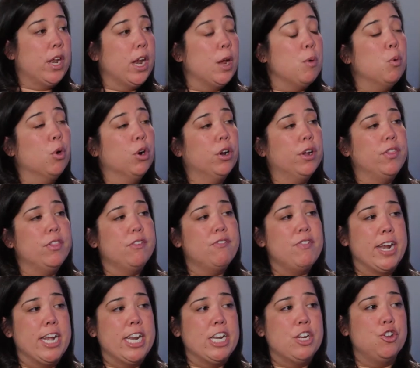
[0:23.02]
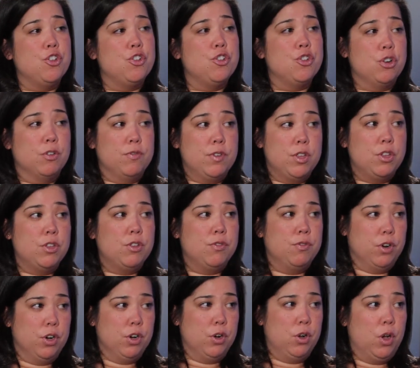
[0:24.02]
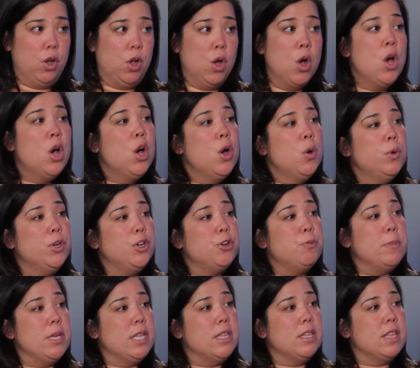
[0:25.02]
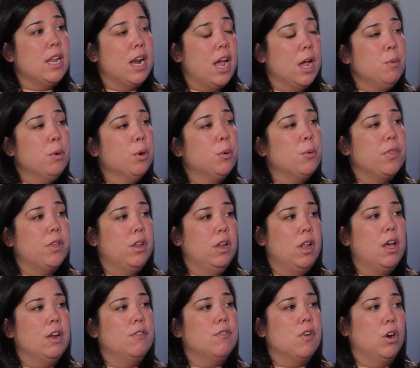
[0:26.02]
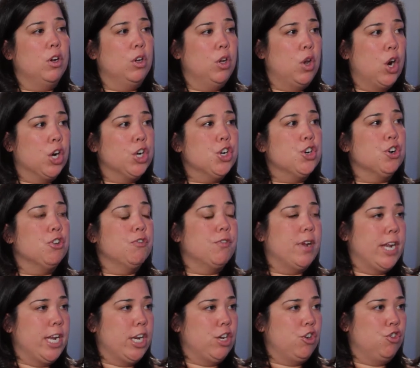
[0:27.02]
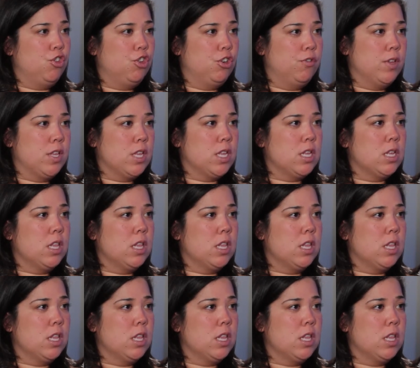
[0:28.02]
and I work in the financial services vertical, which means that I work with a lot of our larger financial services